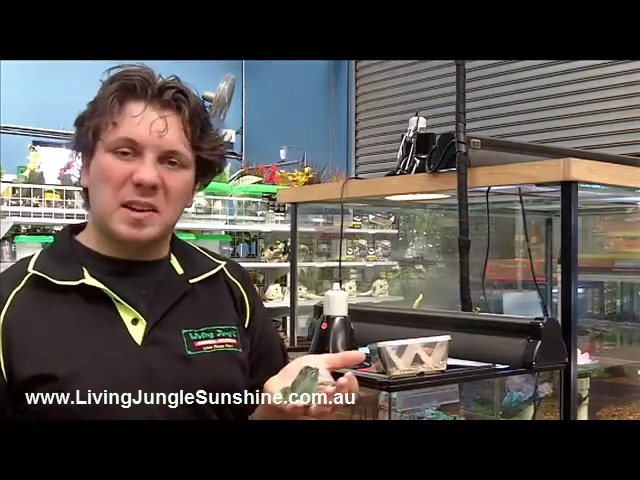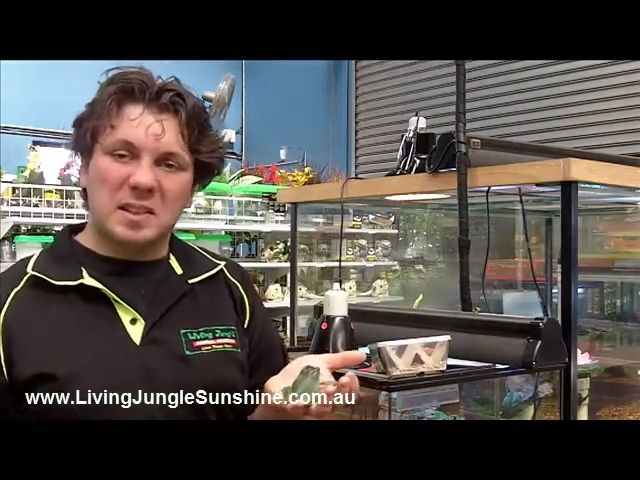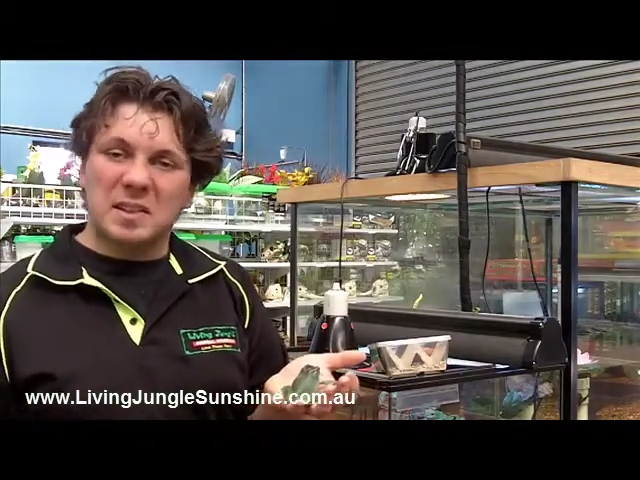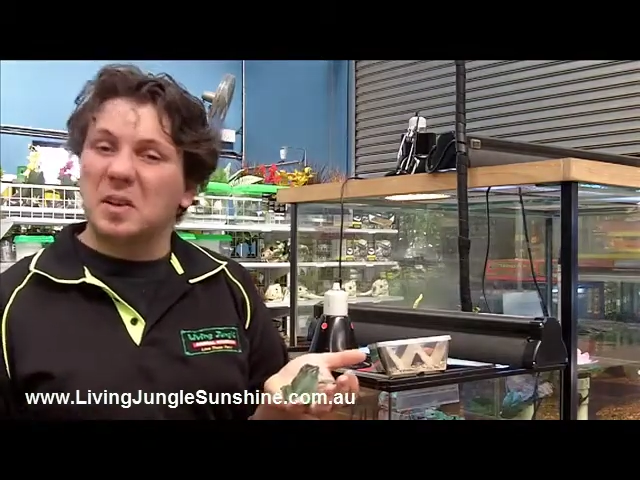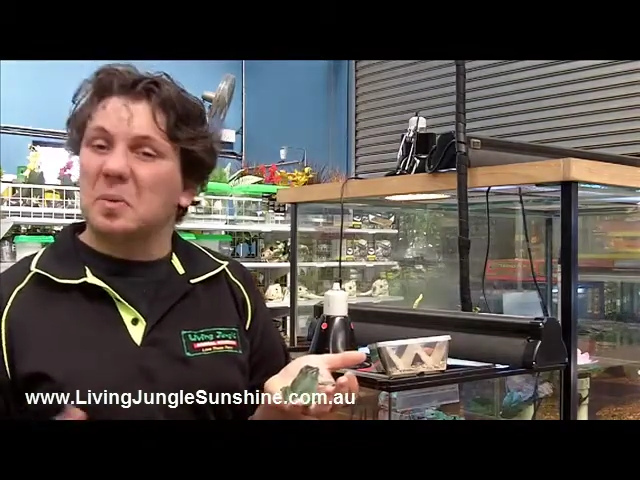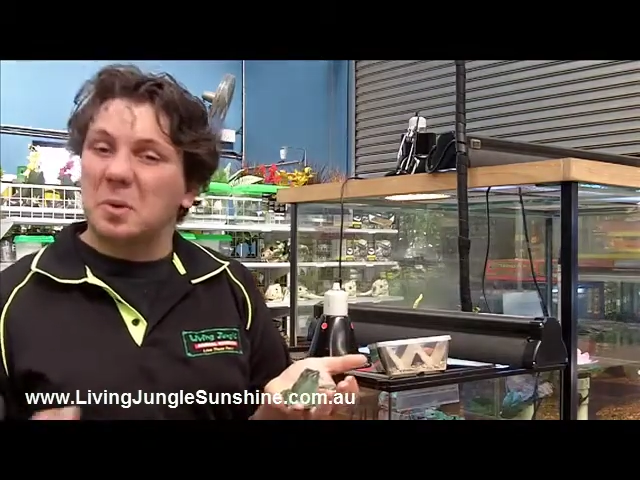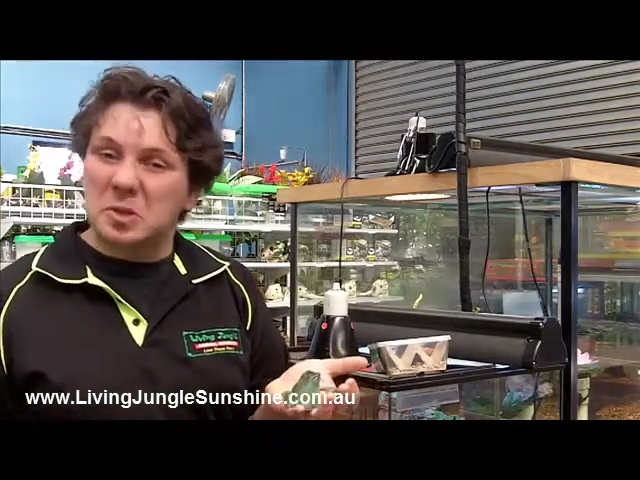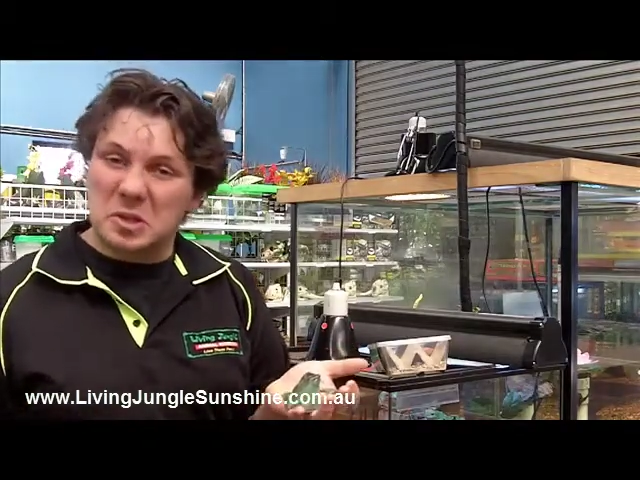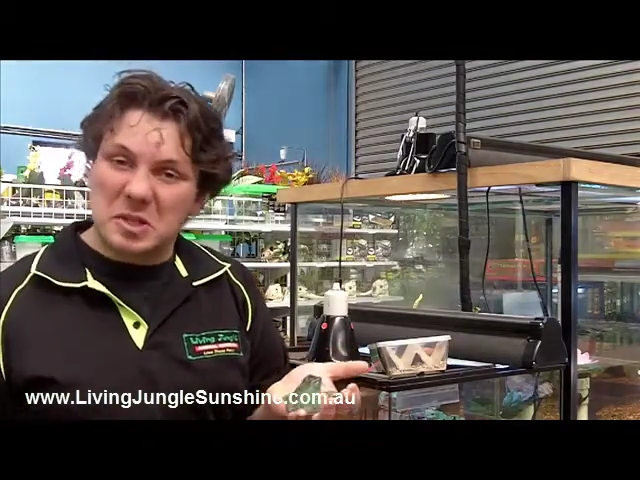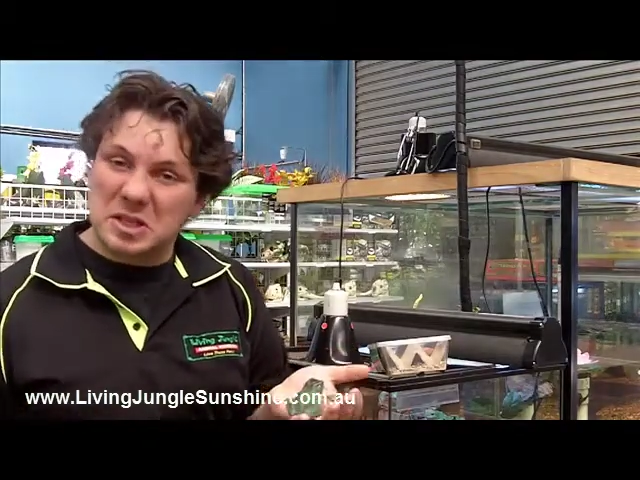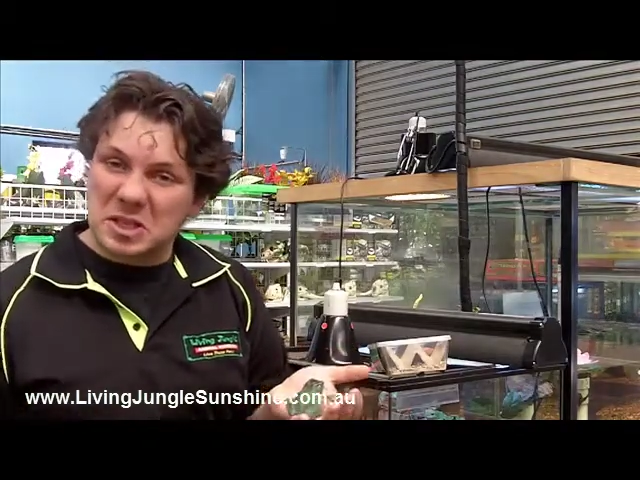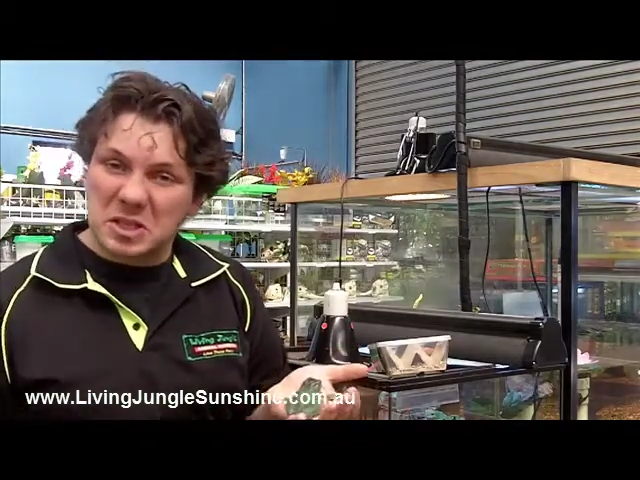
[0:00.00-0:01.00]
anything like
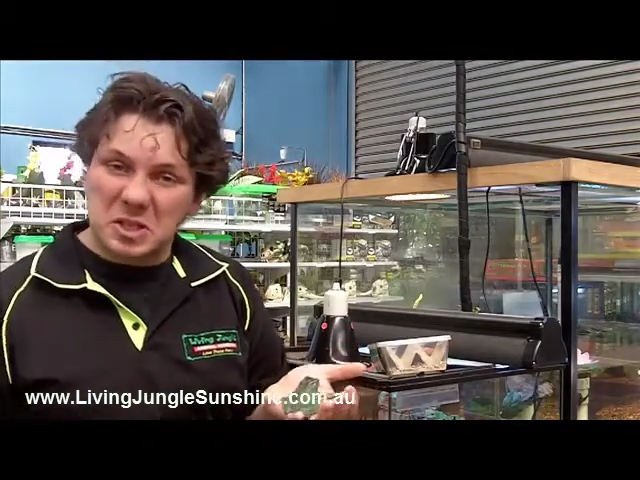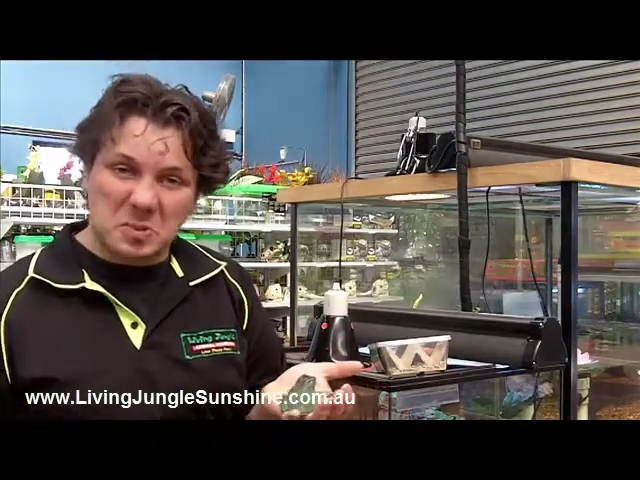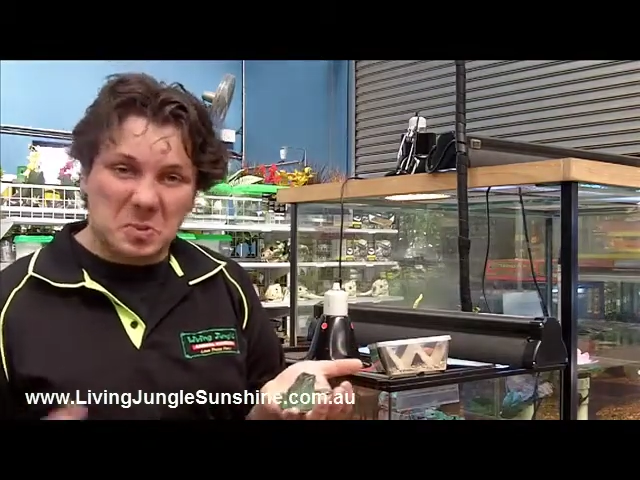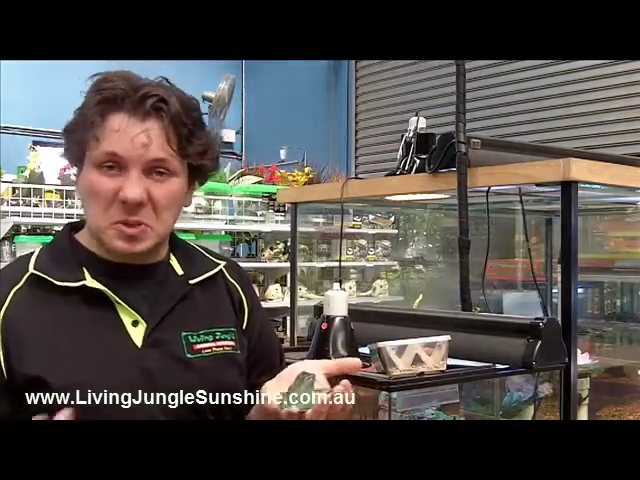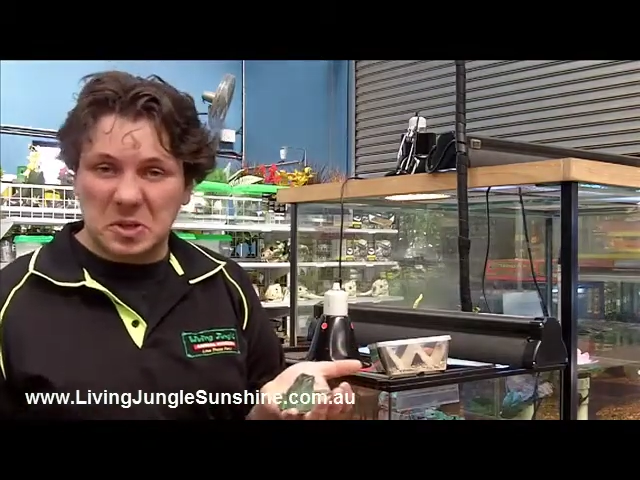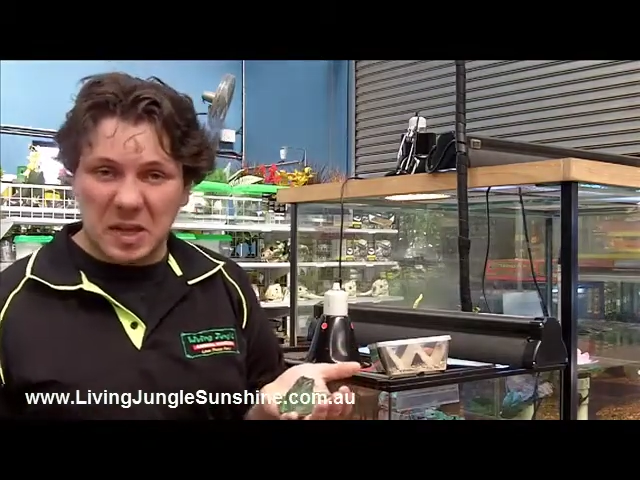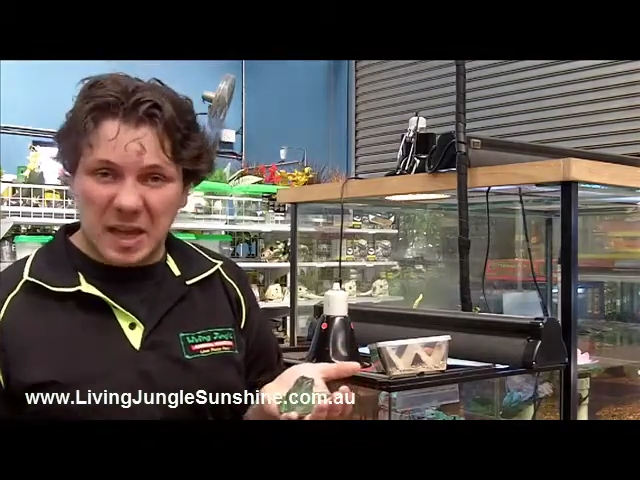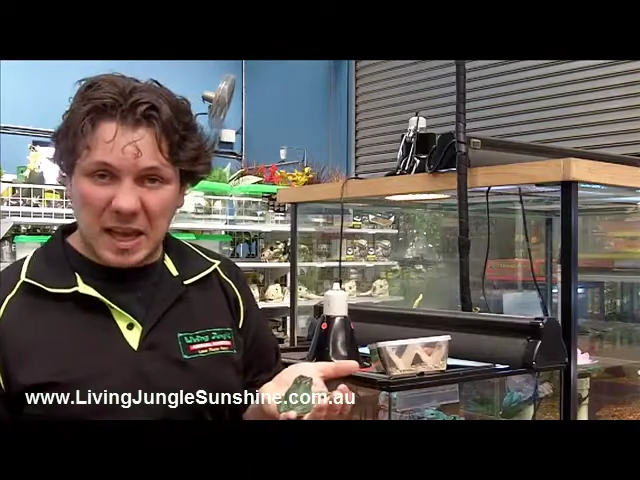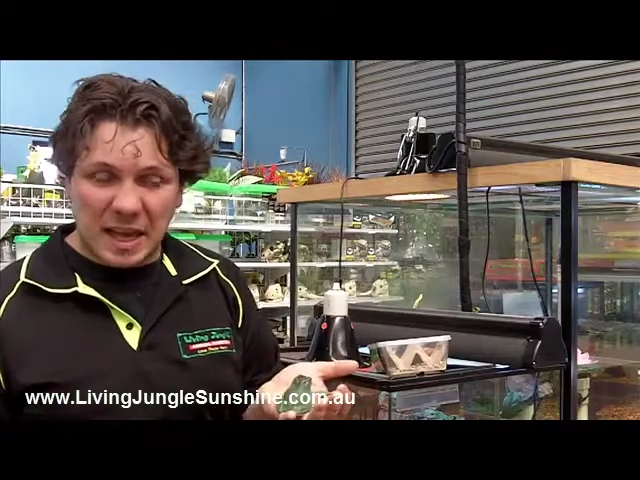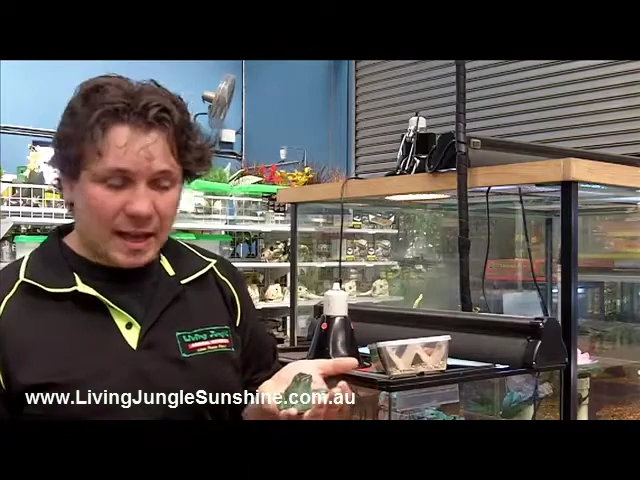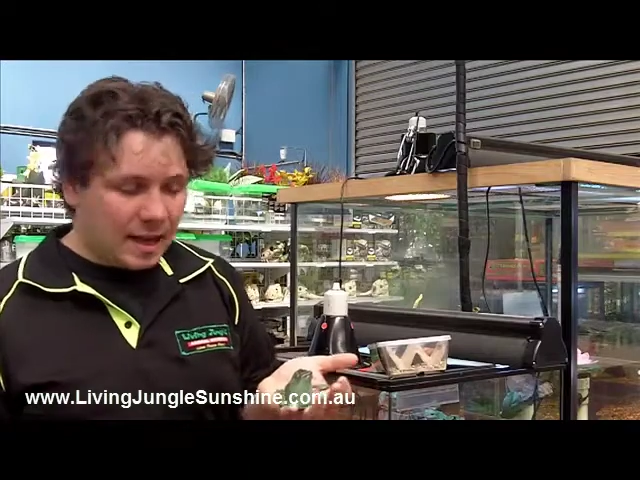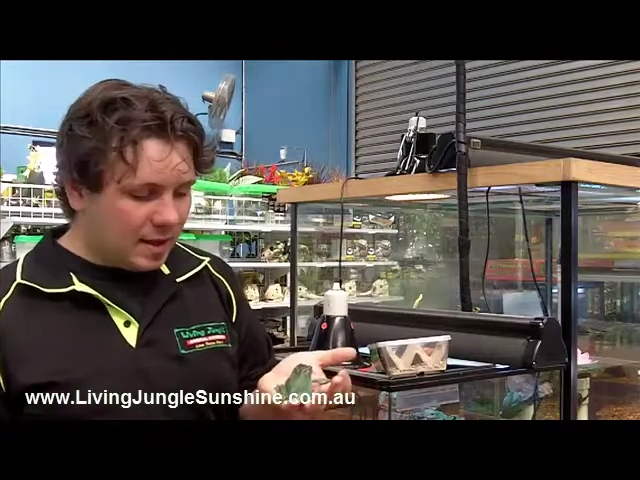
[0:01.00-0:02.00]
washing the dishes, washing your
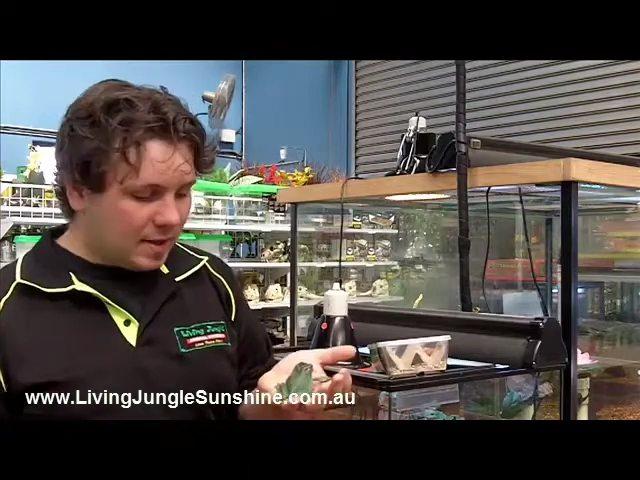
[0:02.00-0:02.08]
hair,